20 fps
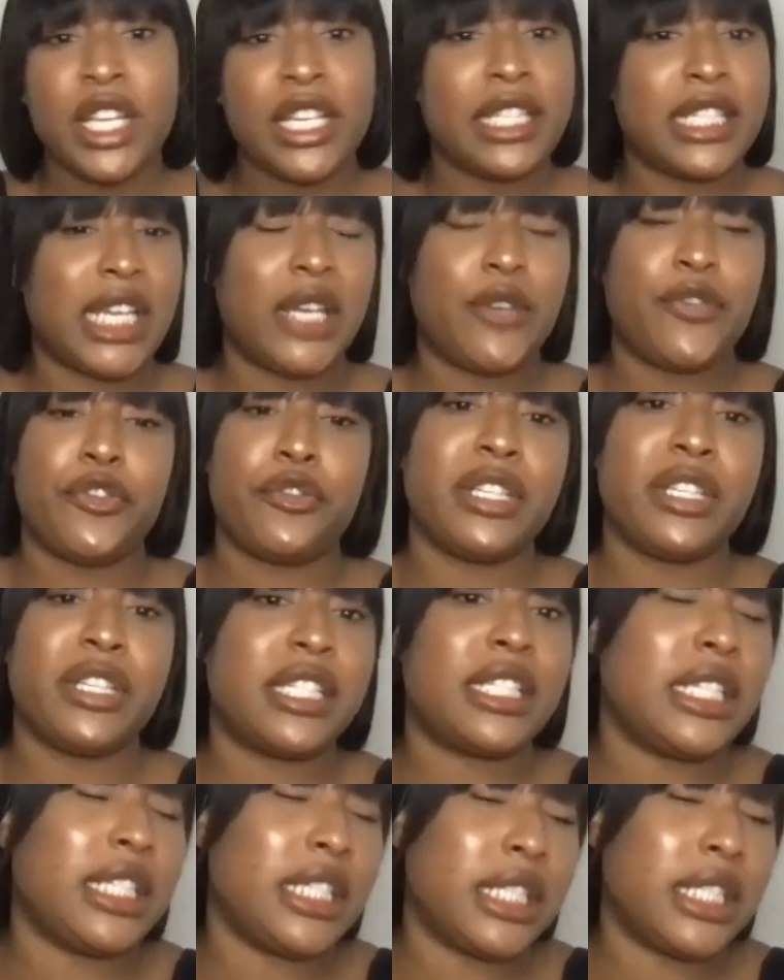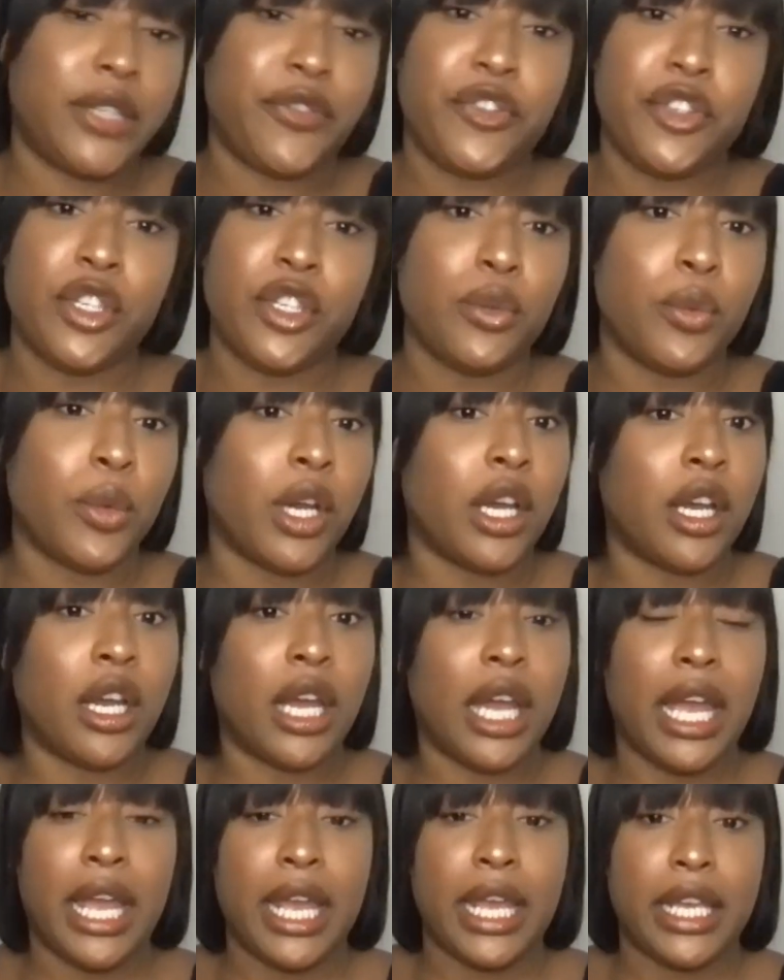Say, for instance, if you were
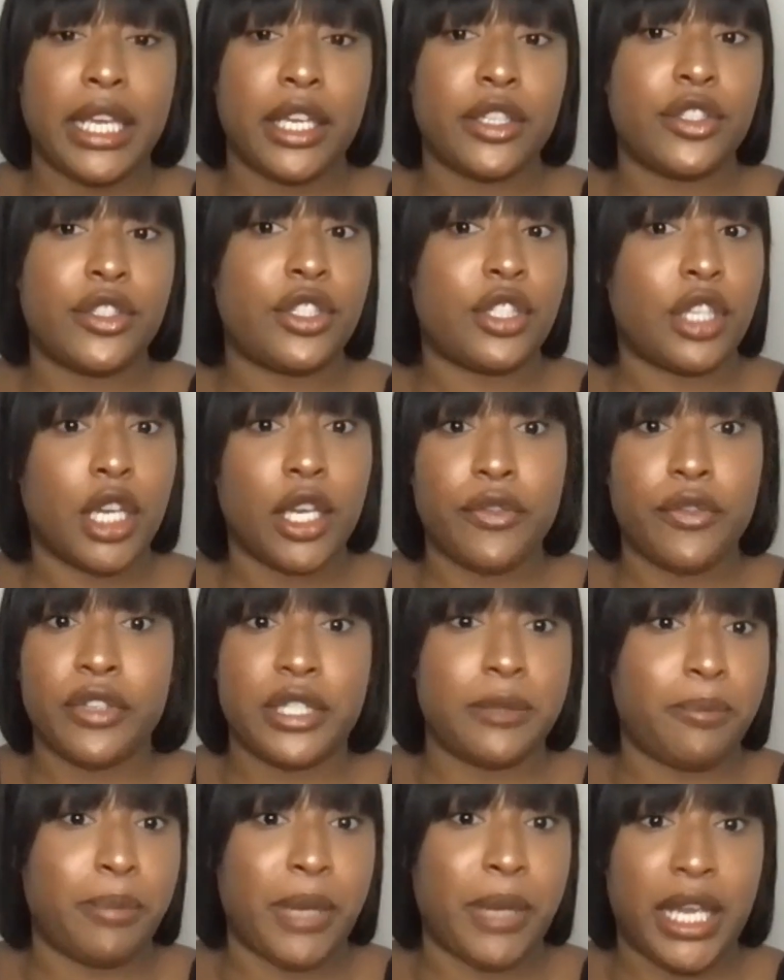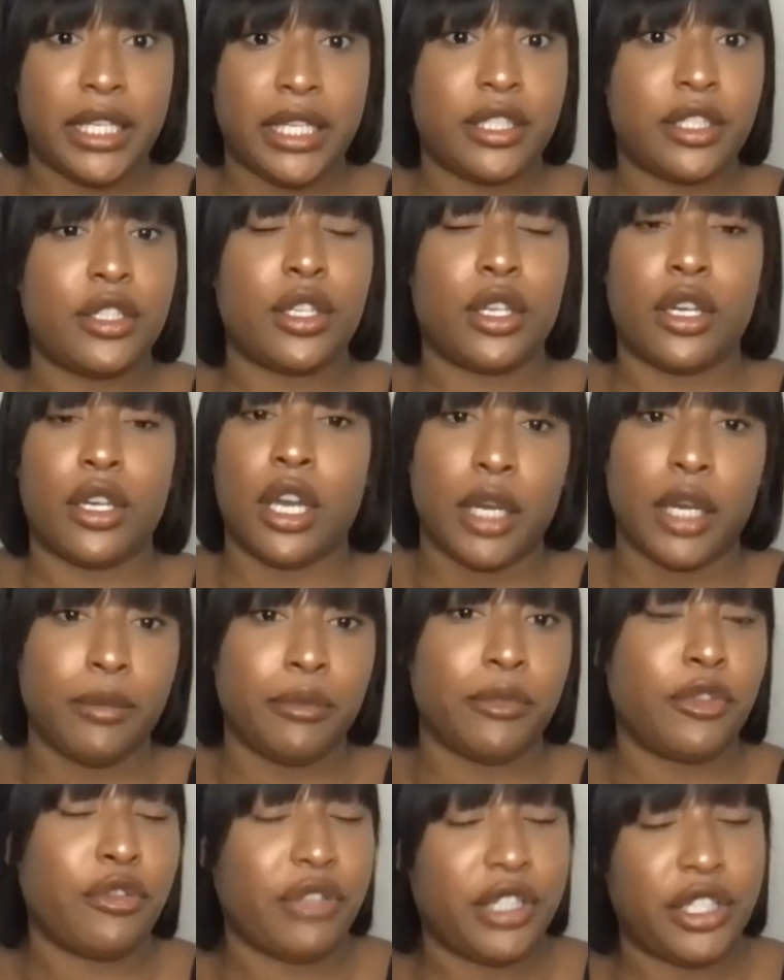a service-based
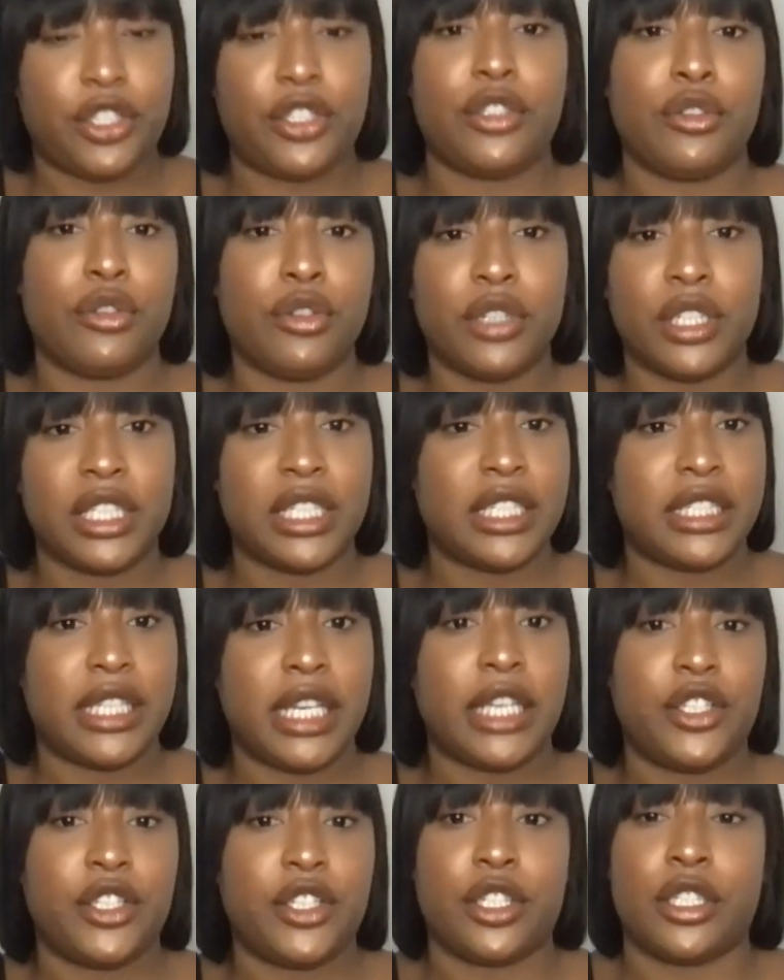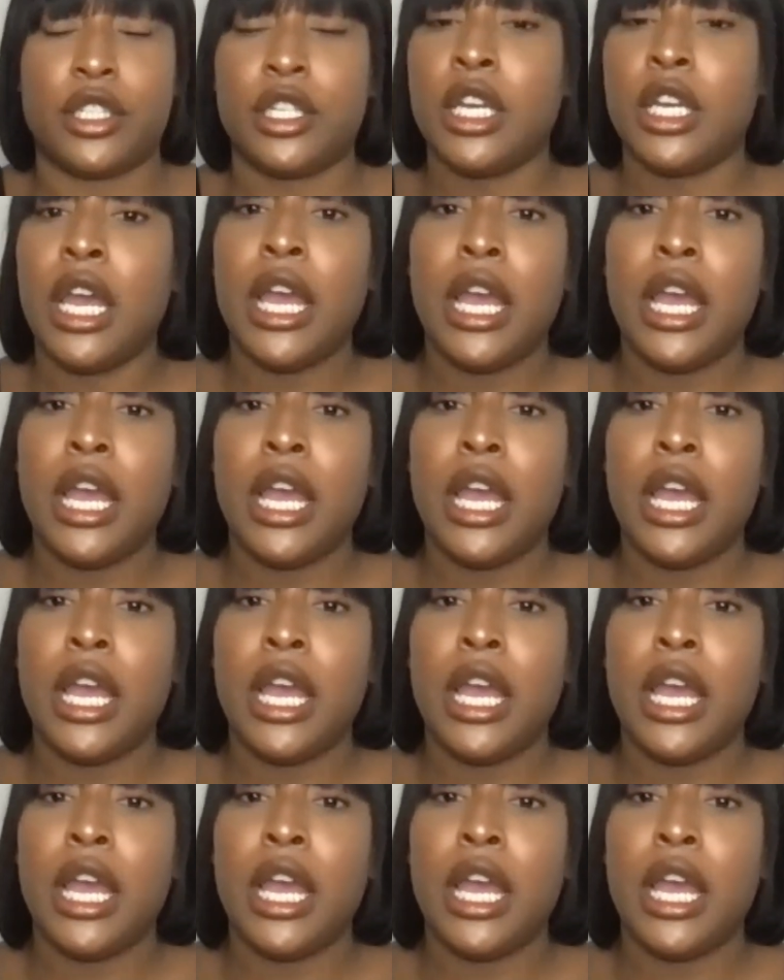Christian organization,